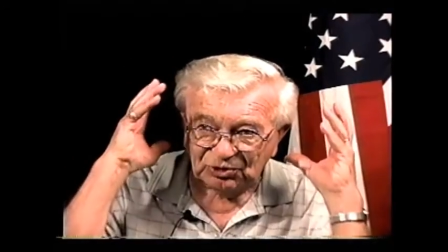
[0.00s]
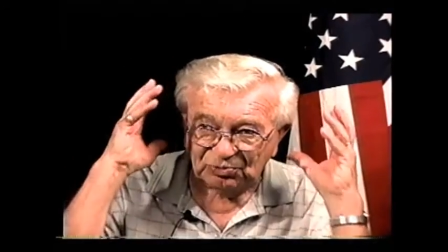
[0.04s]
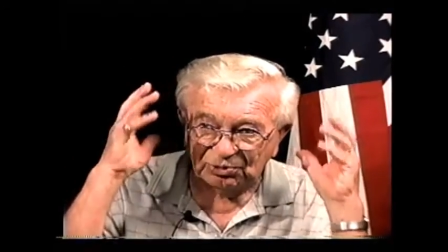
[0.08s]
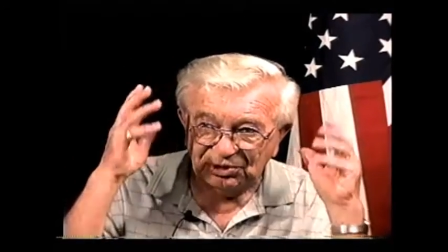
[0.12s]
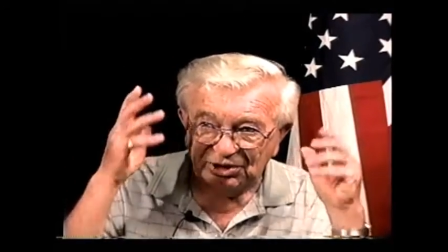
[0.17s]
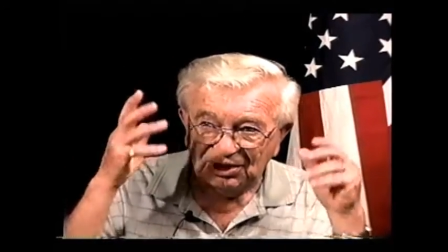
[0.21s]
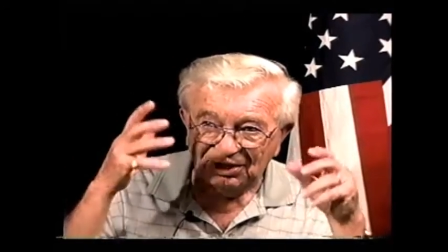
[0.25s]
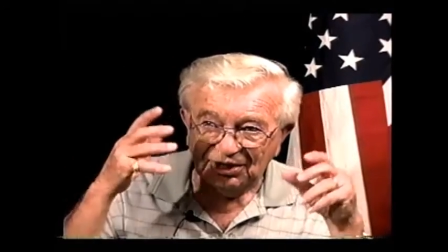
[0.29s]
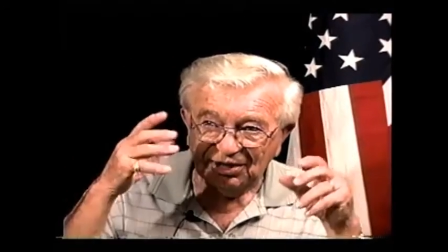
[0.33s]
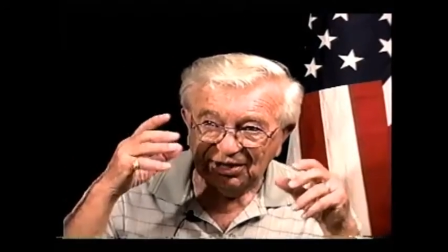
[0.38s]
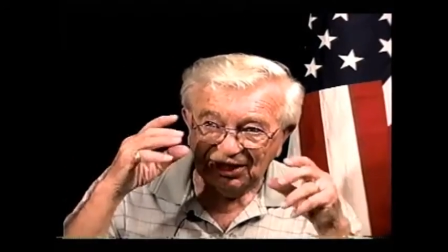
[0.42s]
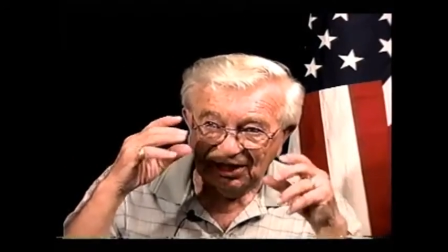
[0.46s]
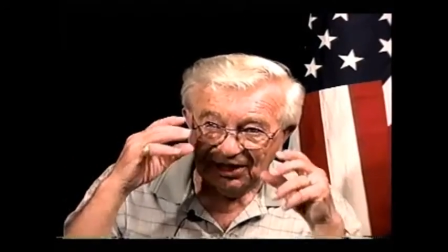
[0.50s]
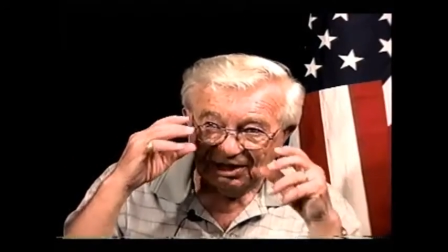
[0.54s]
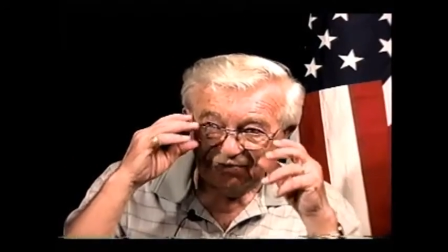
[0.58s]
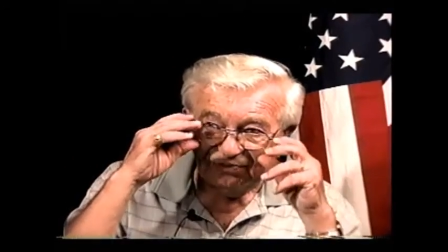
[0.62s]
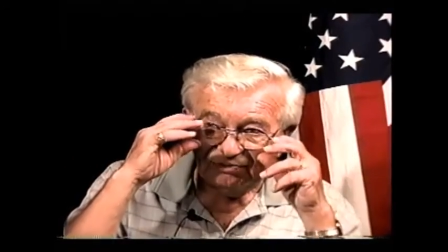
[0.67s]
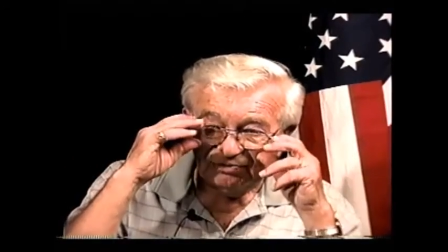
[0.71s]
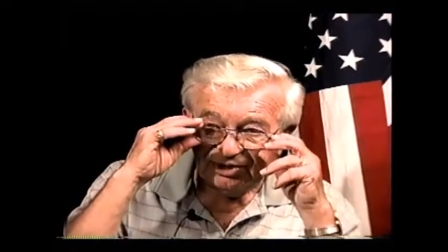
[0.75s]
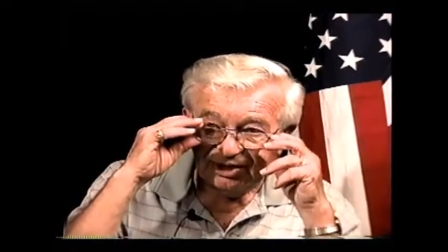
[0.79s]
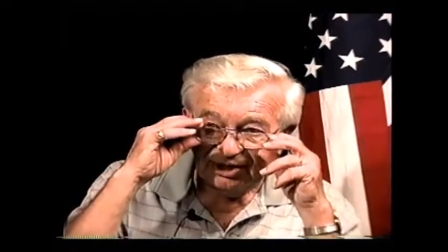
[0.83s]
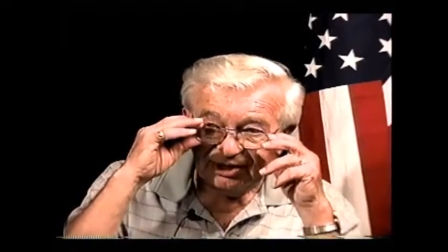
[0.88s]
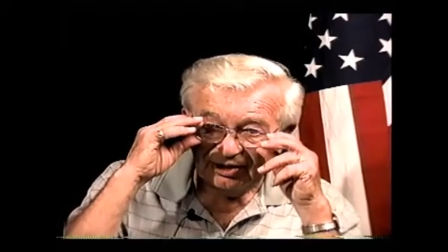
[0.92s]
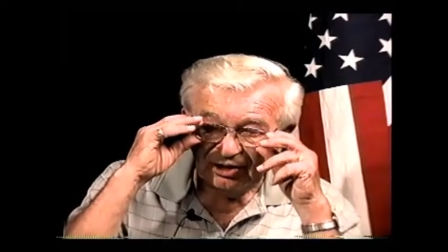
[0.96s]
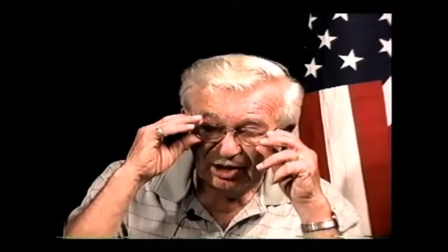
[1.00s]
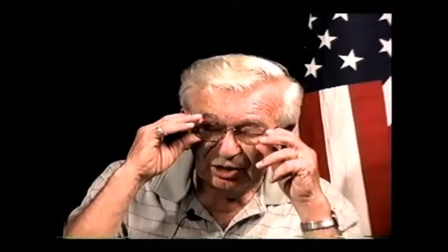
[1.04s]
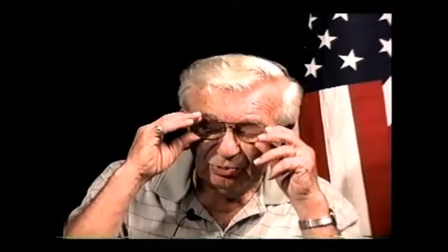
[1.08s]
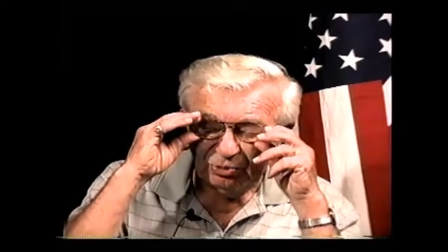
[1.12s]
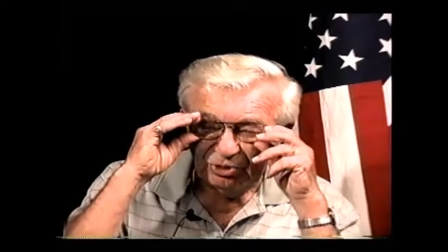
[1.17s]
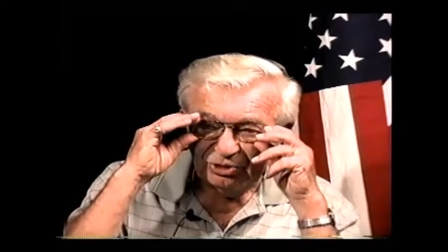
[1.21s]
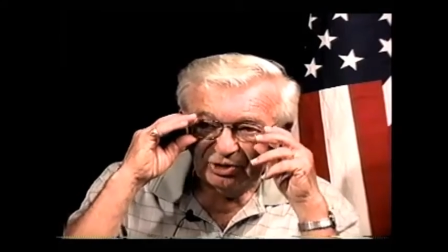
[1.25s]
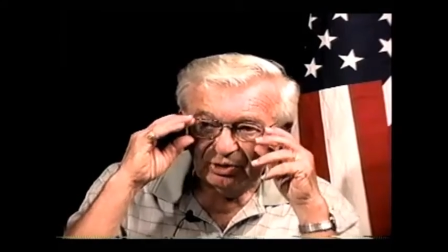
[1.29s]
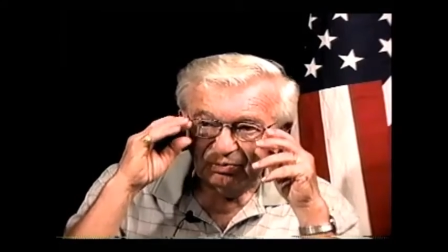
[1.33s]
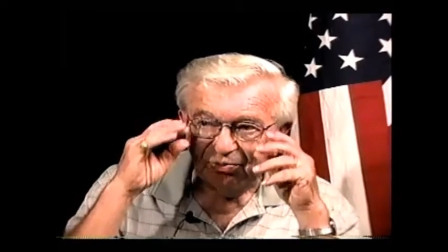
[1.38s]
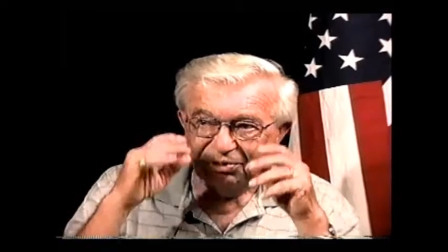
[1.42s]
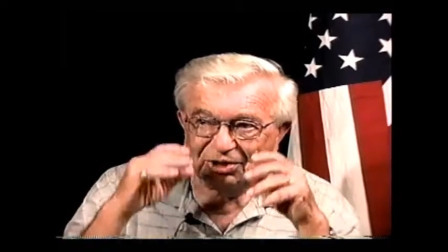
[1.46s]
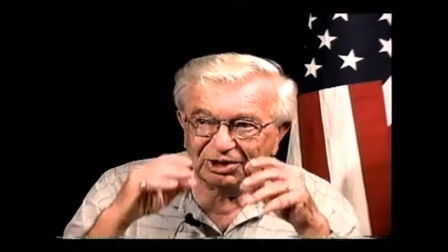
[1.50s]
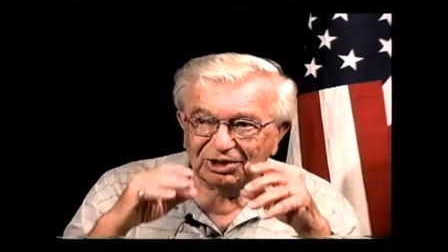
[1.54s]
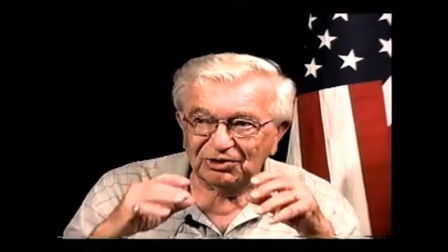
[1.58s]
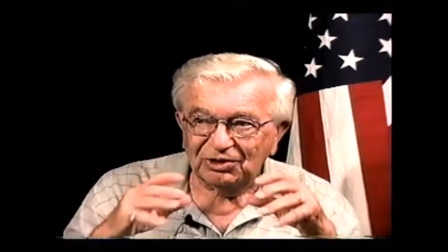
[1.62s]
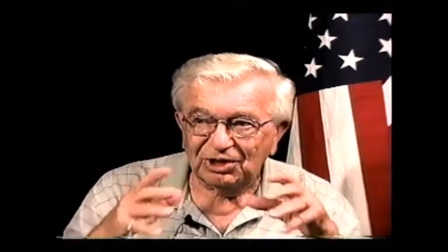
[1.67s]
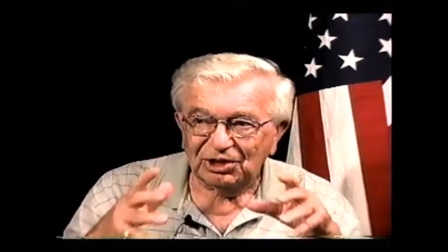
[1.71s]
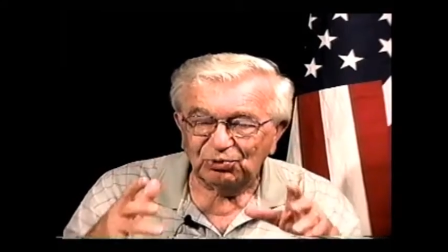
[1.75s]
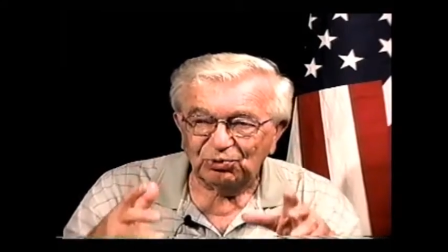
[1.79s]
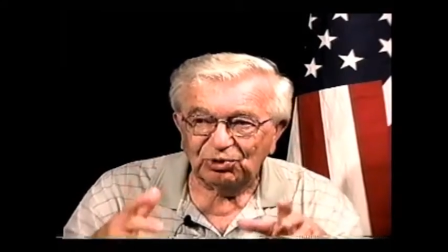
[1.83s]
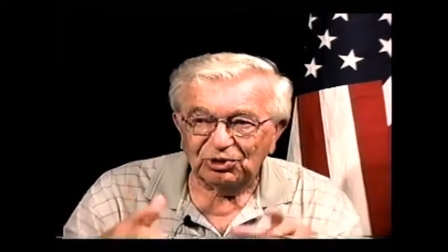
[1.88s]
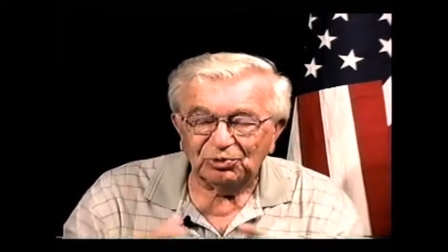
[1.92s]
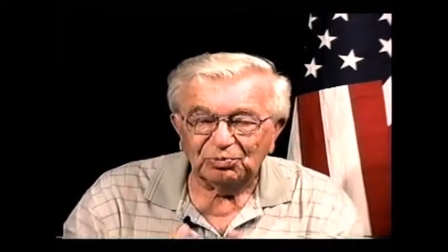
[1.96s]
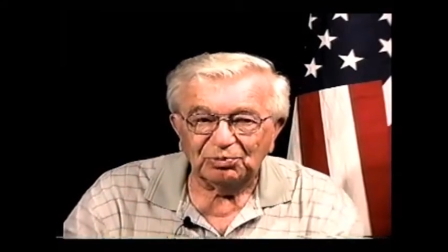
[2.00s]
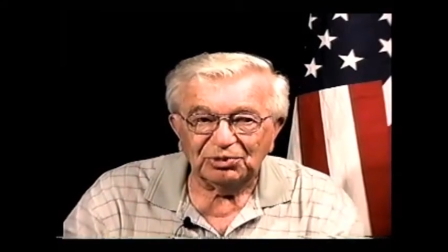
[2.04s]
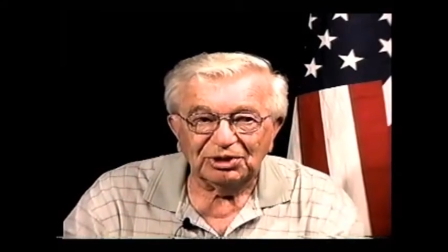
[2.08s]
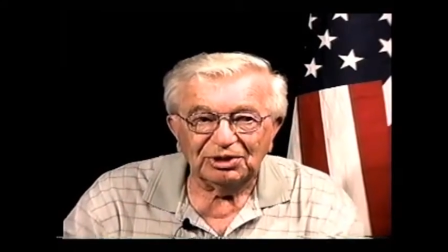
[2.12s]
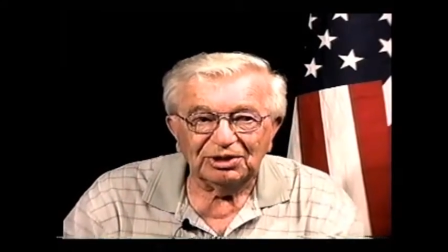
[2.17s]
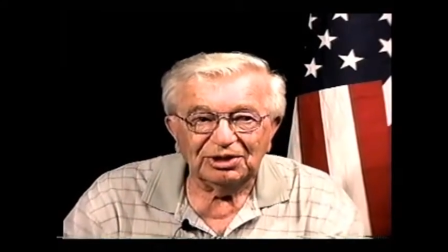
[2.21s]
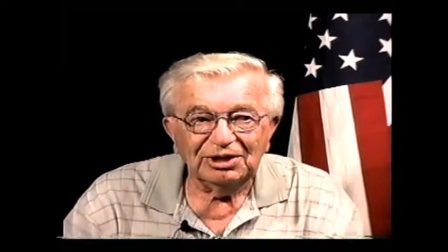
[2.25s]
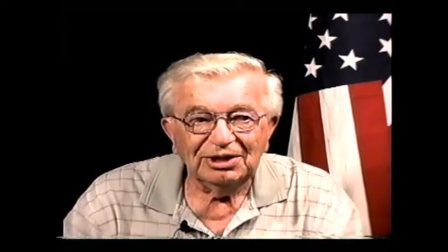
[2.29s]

but I didn't get a flak helmet in there with me.